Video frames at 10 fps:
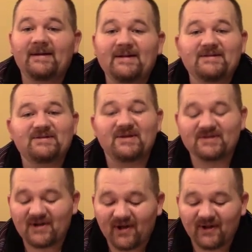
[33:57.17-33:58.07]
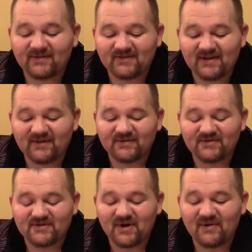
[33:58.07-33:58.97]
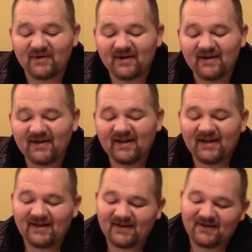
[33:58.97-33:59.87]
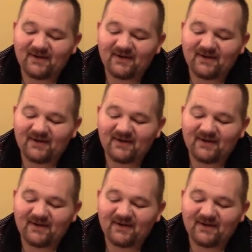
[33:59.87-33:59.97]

it's just called single stroke. But